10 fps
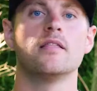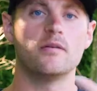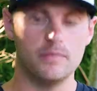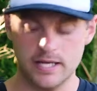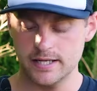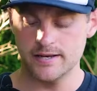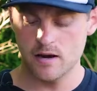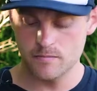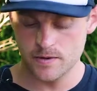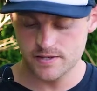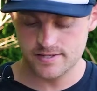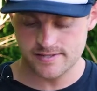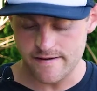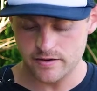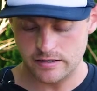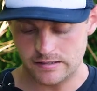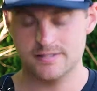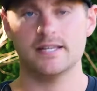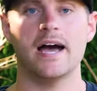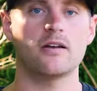the median number is 7 in
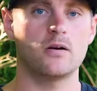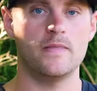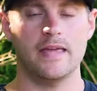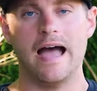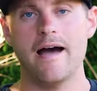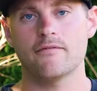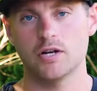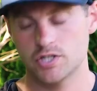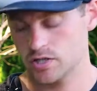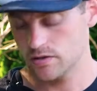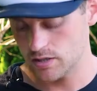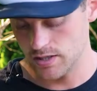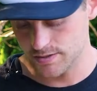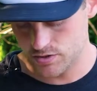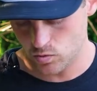Seattle and the average is